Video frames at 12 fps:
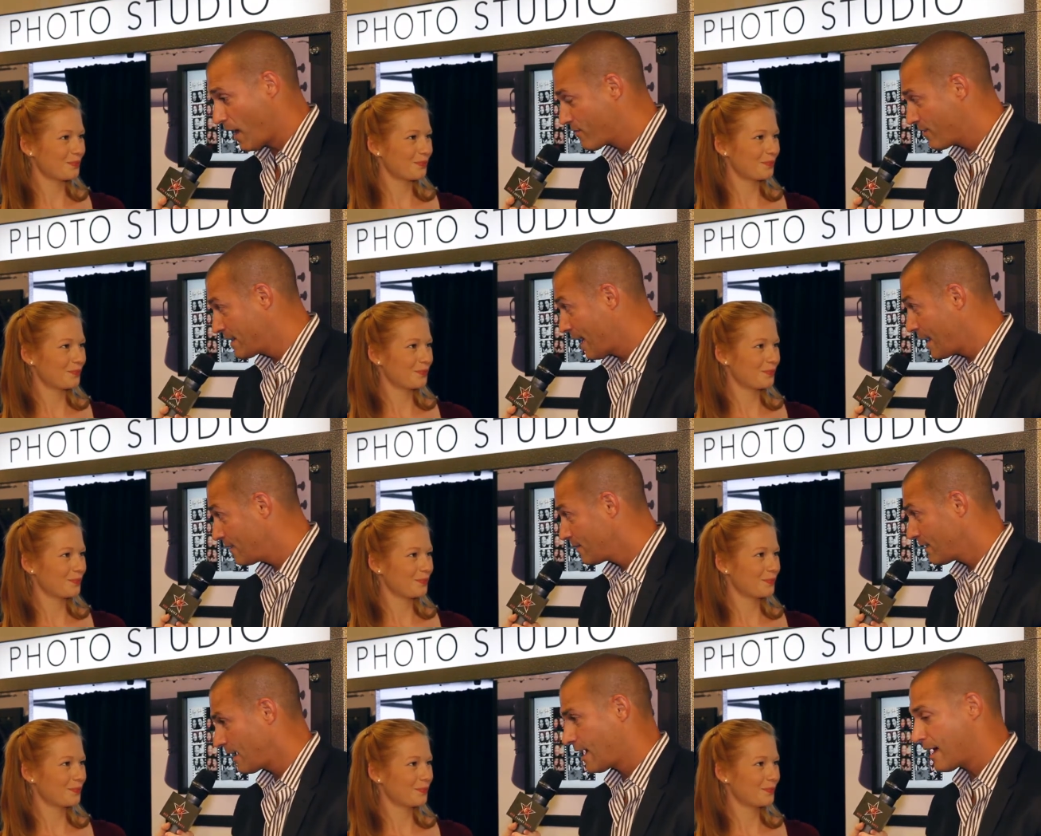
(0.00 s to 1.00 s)
Speaker 1: every day.
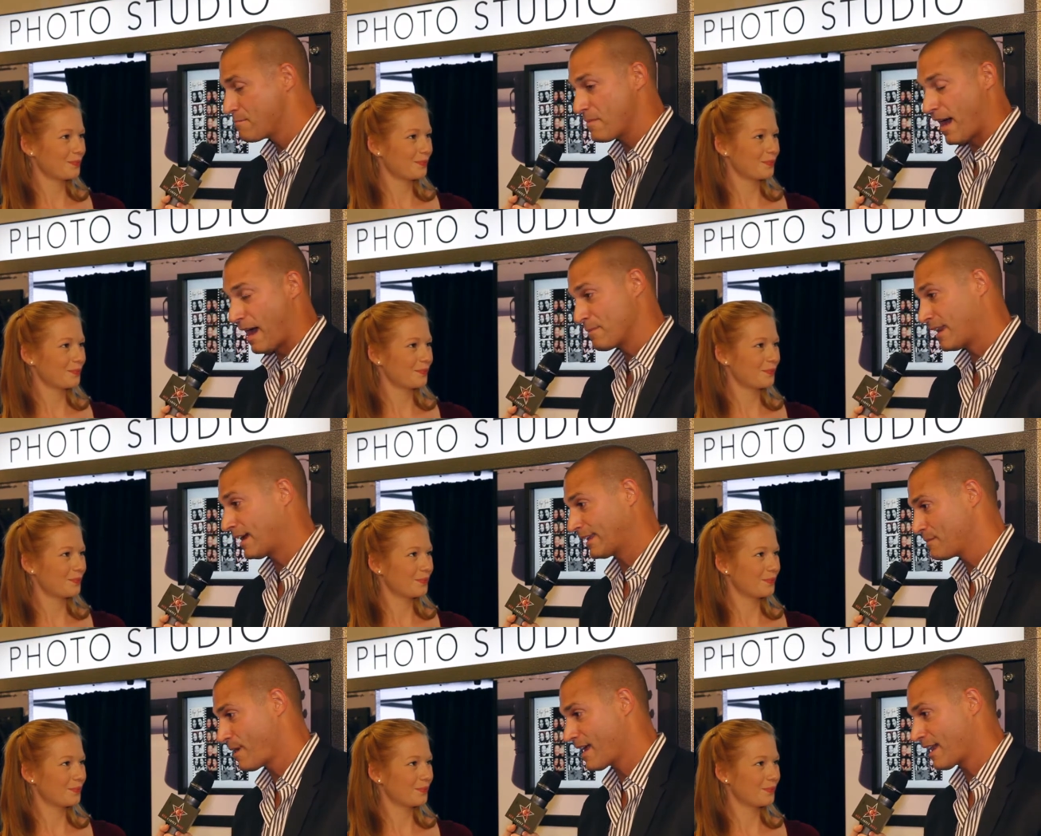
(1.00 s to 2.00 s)
Um, I'm a
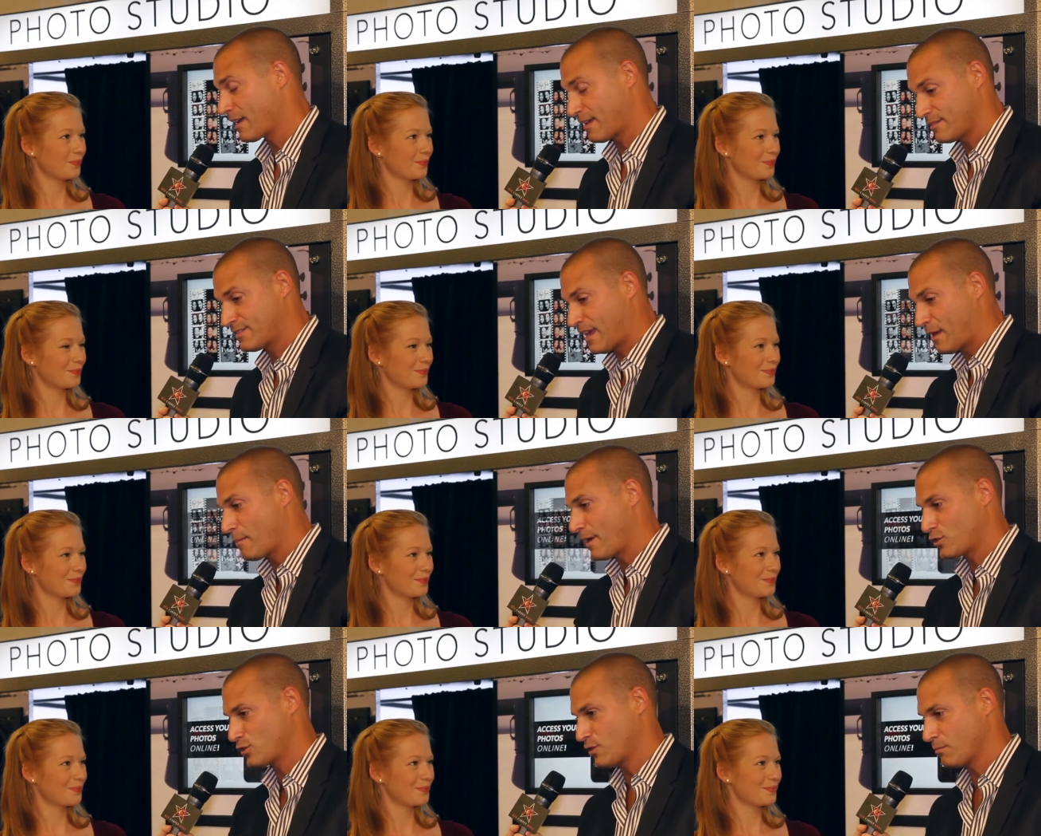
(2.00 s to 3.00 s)
lucky man. I can set up
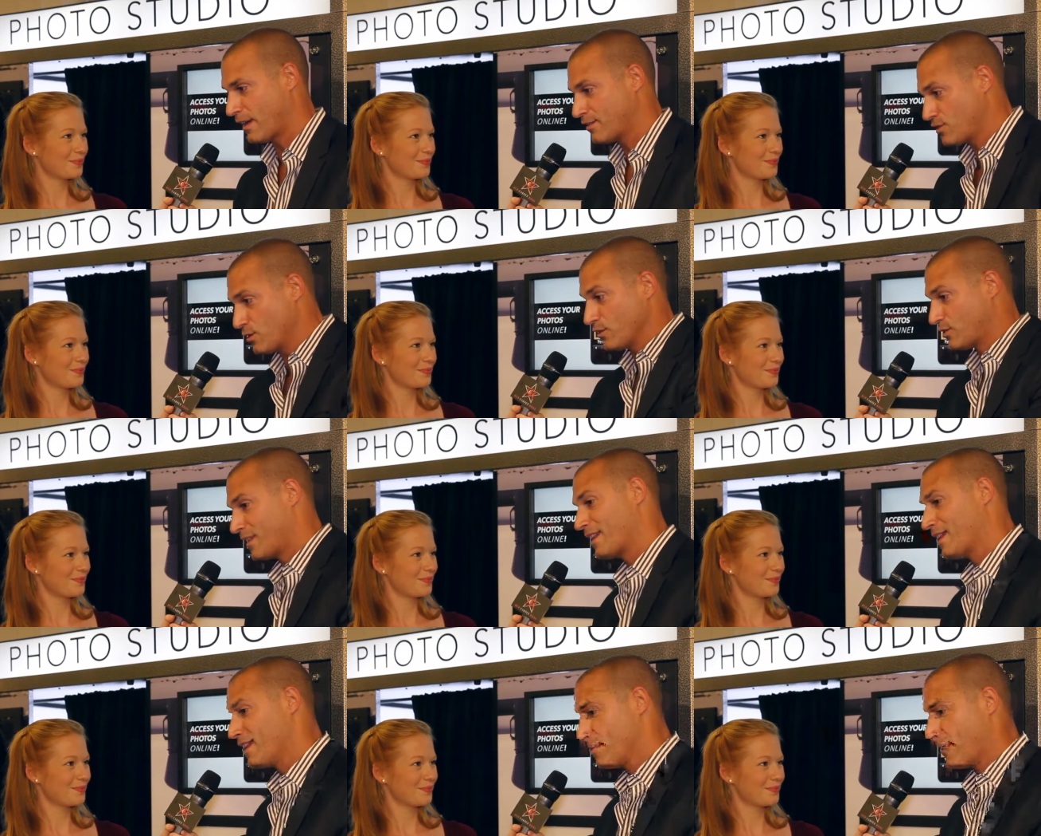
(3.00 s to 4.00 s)
my sh my shoot so
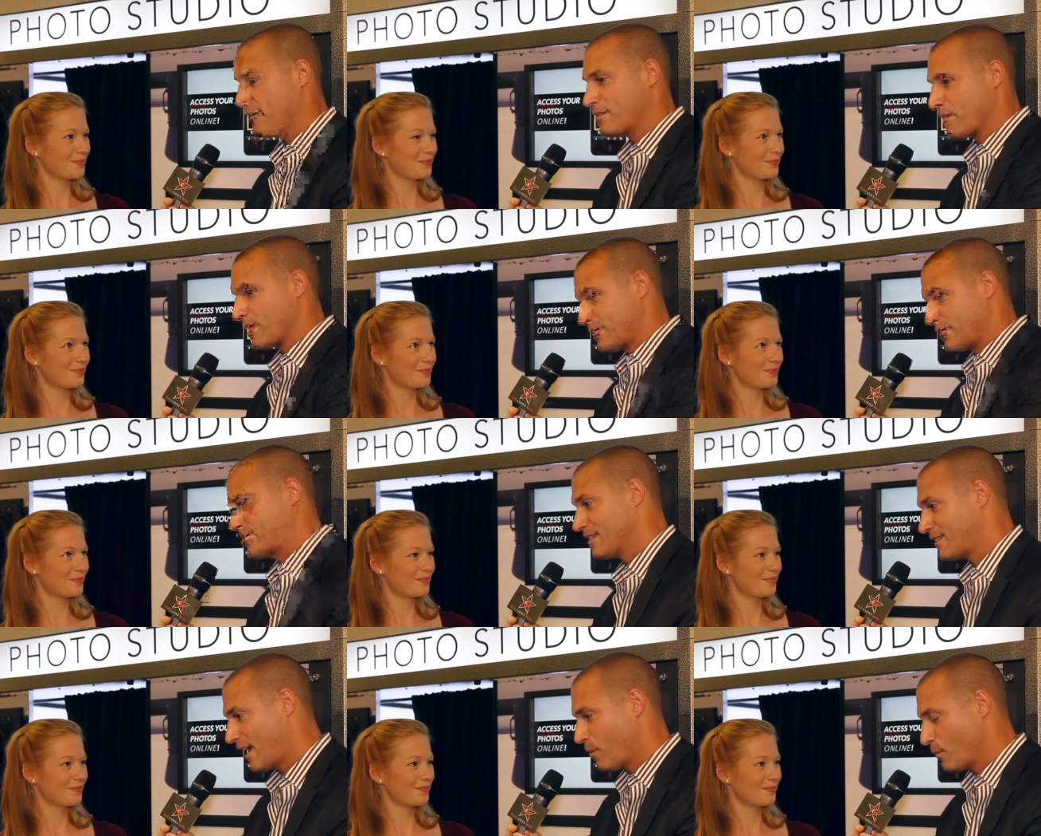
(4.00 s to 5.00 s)
that my
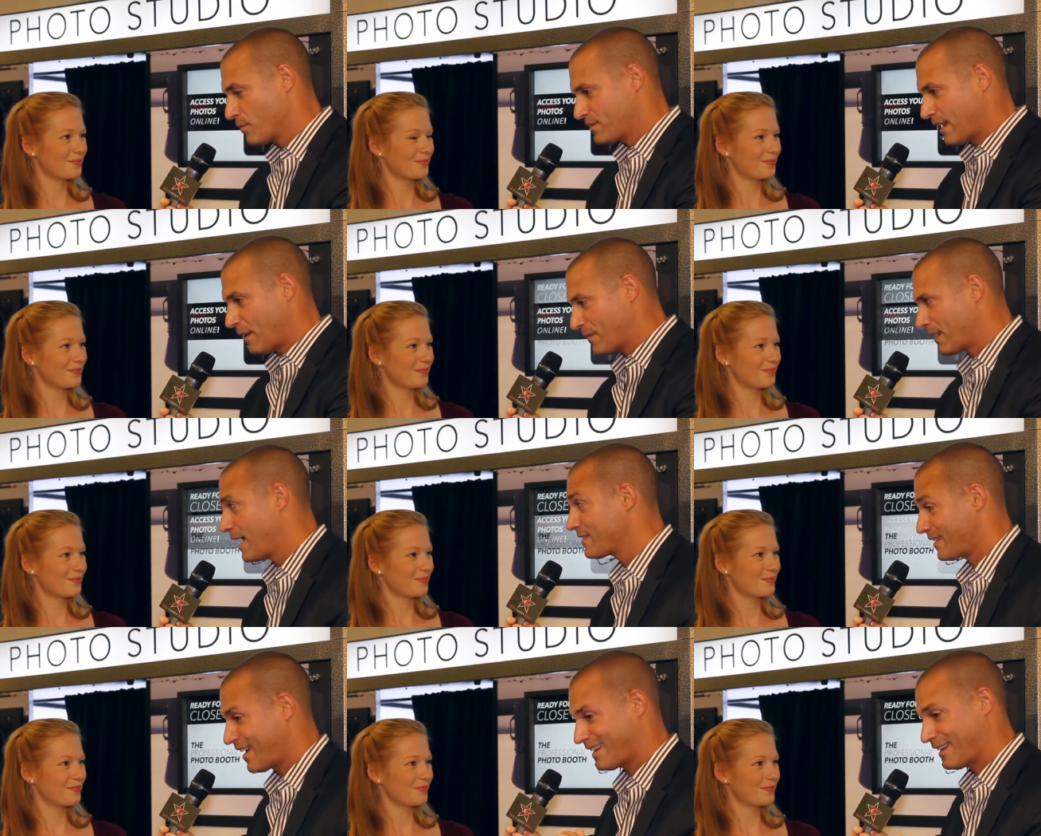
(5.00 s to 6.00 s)
assistants help set up the
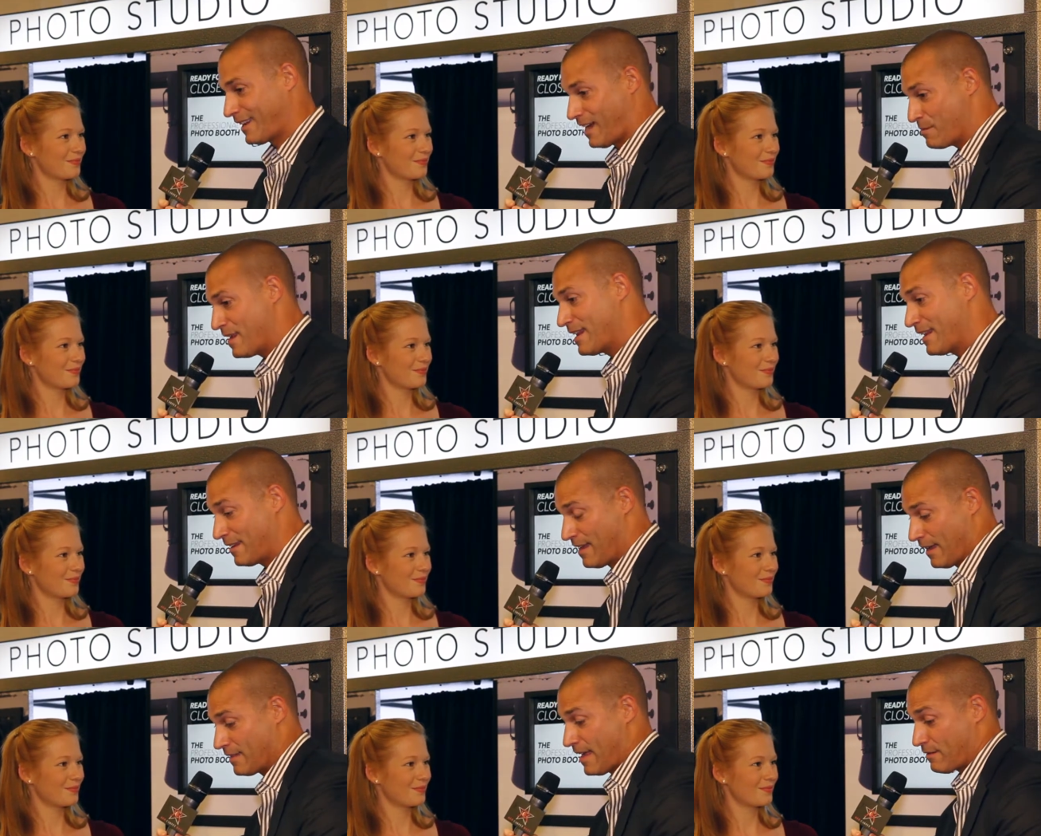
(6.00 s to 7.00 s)
lights, and I can come in and
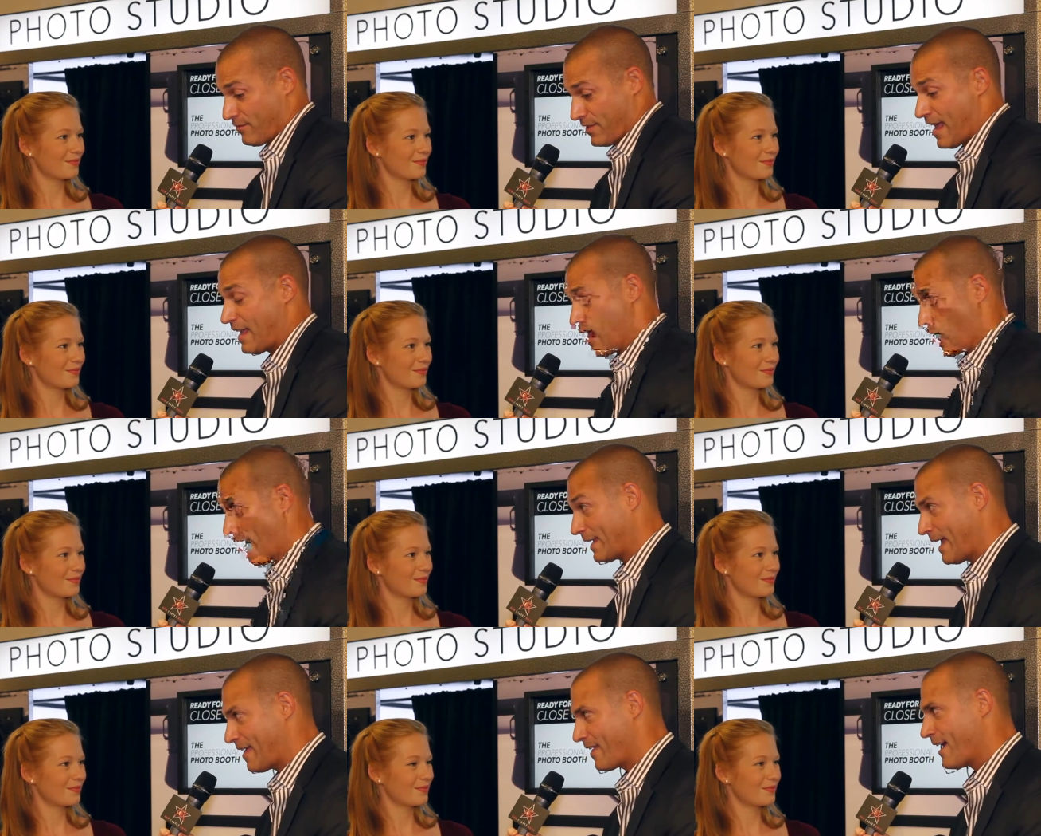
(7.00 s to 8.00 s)
then finesse when I
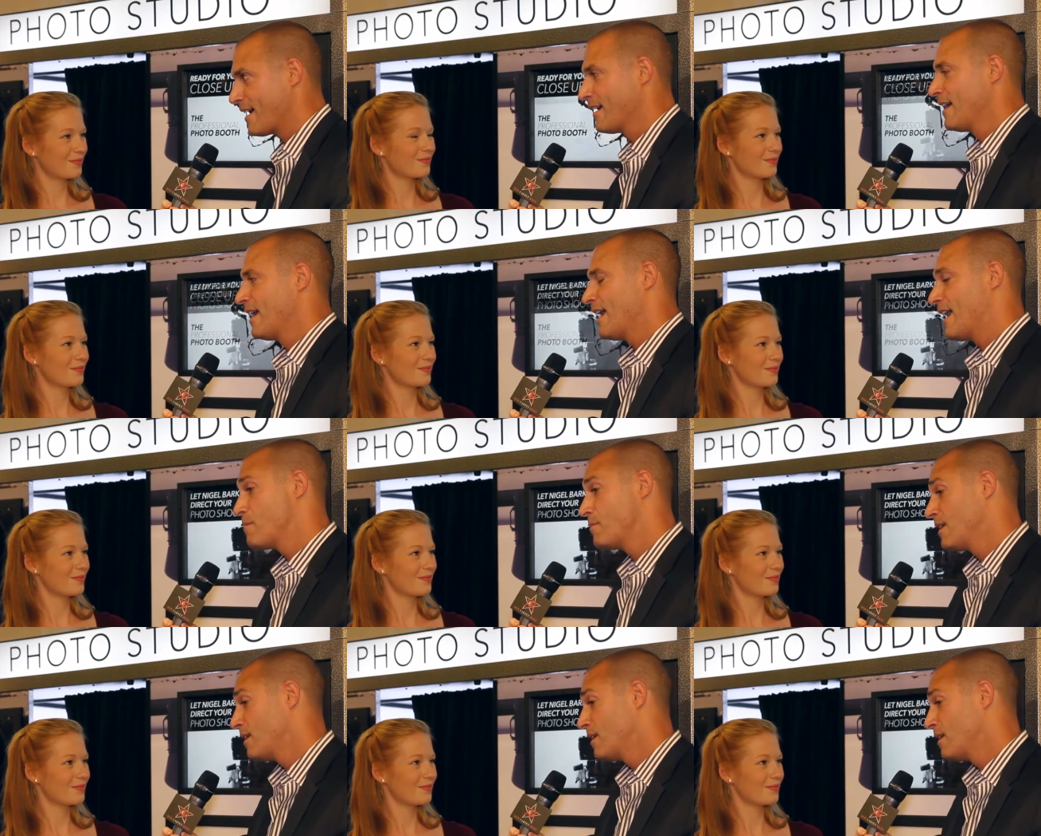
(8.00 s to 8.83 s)
get there. Um,